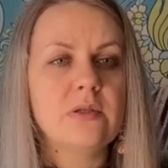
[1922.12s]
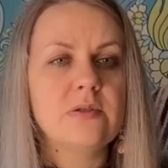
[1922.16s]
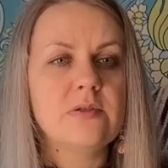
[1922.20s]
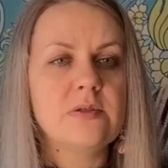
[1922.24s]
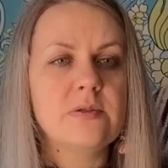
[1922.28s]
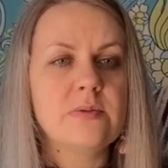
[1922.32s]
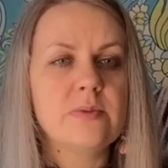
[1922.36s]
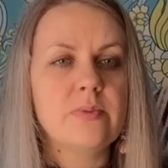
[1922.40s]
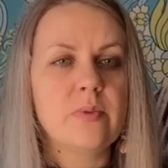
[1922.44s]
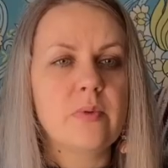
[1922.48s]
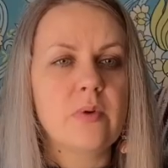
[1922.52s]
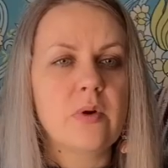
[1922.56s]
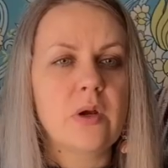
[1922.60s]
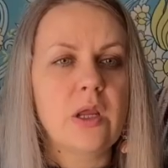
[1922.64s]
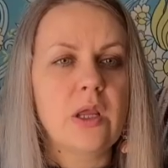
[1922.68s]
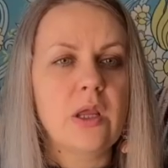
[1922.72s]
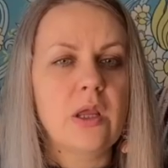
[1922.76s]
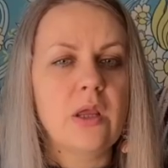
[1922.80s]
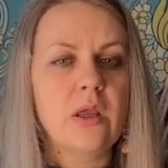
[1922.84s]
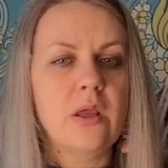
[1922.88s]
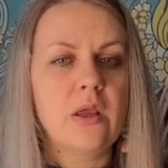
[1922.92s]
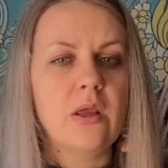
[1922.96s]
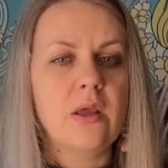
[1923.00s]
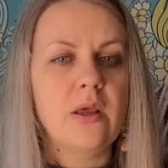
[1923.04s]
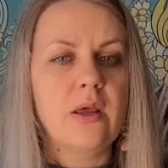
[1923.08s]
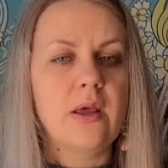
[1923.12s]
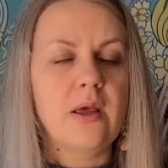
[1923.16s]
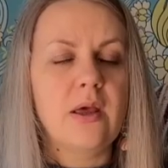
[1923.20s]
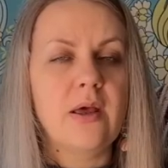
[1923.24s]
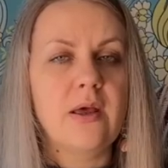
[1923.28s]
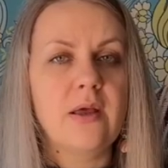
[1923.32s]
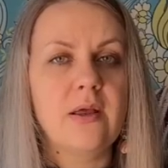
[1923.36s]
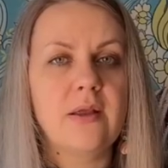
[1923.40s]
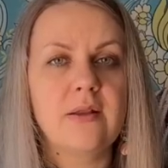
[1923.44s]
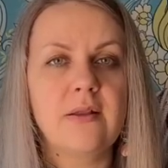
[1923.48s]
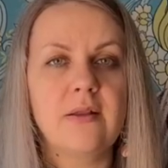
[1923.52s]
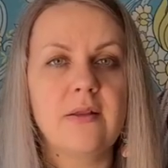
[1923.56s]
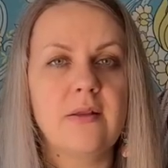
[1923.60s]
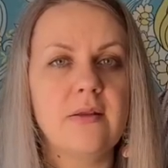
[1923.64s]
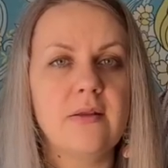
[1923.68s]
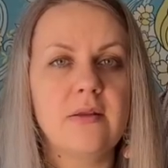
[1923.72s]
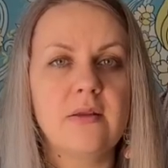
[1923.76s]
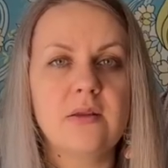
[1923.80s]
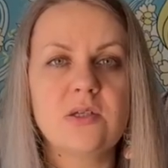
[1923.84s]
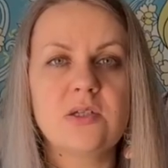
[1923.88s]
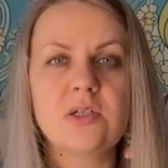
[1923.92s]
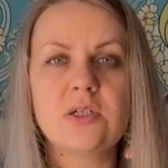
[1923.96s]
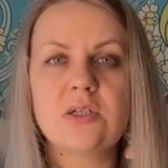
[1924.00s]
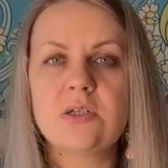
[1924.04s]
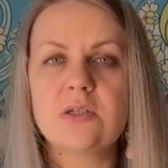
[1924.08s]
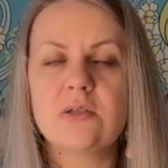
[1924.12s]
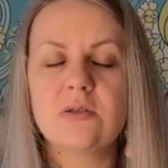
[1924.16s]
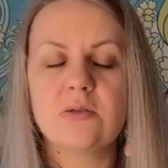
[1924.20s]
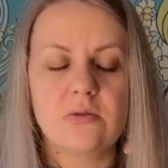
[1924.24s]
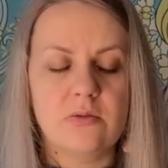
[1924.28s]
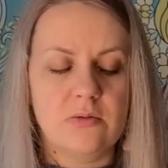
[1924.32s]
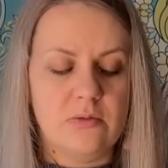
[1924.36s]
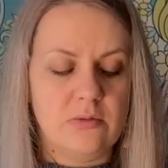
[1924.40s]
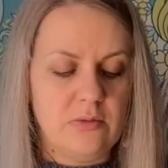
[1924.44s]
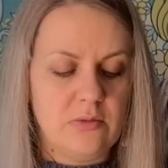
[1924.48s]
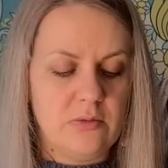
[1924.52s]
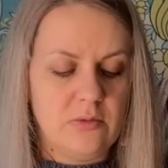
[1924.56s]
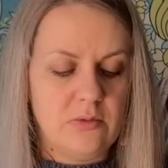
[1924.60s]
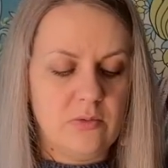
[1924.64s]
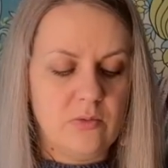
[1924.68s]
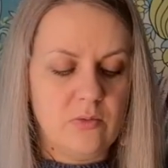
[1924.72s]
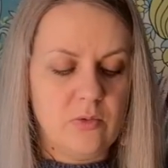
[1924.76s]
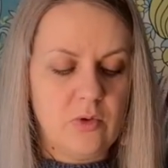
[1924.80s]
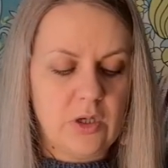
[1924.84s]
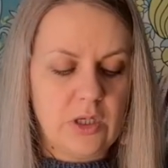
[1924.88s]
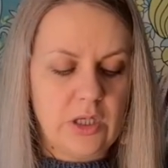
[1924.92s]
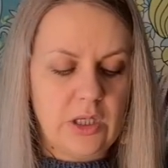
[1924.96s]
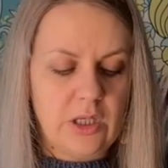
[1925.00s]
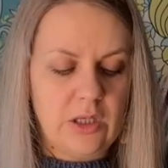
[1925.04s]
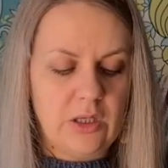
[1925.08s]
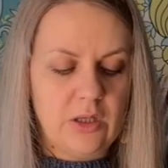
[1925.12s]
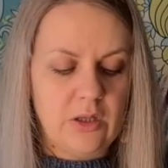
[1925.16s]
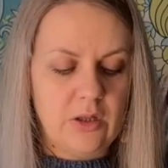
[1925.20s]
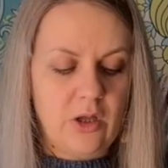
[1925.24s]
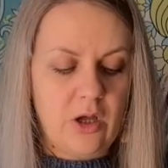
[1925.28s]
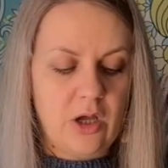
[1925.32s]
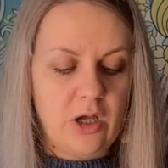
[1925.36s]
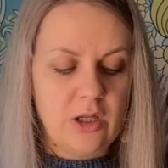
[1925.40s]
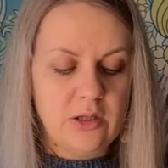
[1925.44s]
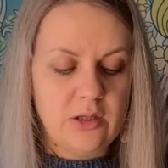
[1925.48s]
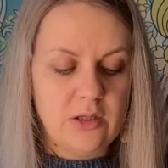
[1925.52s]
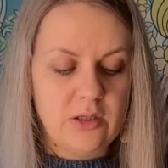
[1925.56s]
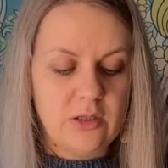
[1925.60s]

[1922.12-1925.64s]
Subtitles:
spring, and just working a lot.